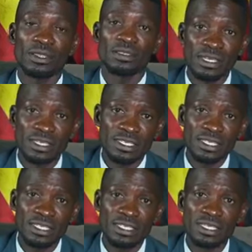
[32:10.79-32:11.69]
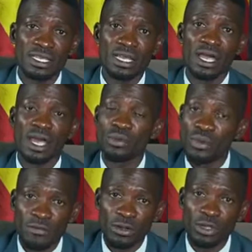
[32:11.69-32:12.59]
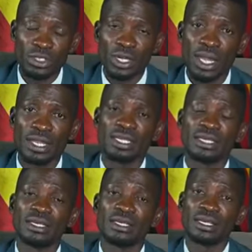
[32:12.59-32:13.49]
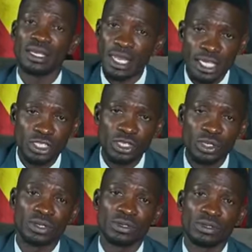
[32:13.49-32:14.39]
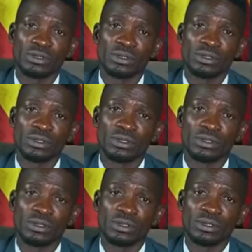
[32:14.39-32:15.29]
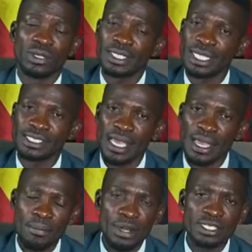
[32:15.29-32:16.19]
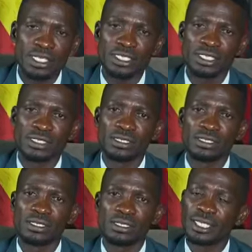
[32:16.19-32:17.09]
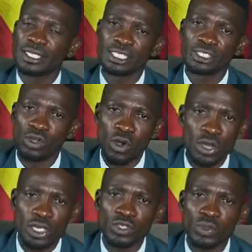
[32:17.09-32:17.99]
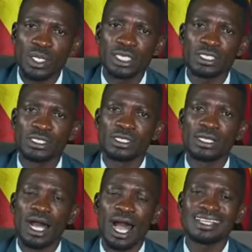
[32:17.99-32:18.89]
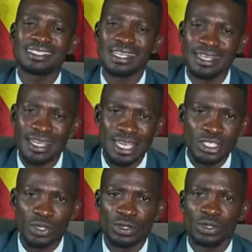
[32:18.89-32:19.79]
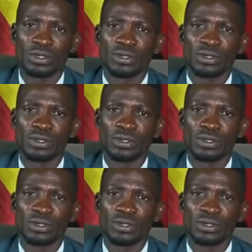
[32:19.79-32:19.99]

This is a revolutionary election. Let us embrace it. Let us go into it as a nation.